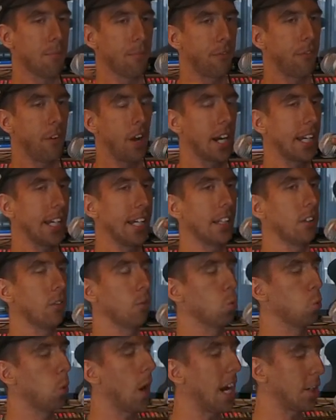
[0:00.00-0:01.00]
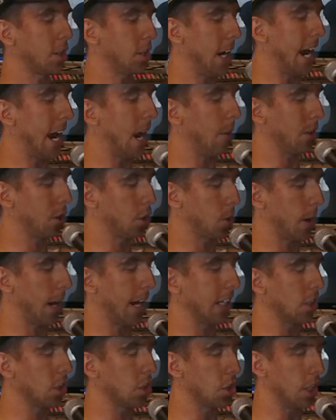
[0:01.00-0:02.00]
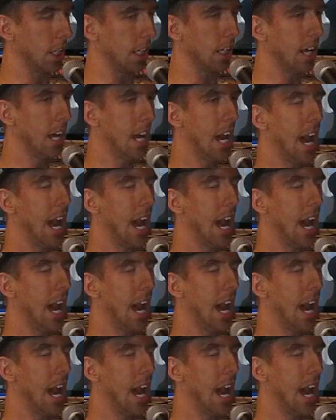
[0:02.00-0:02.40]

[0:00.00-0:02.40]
fucking rush hour train shit.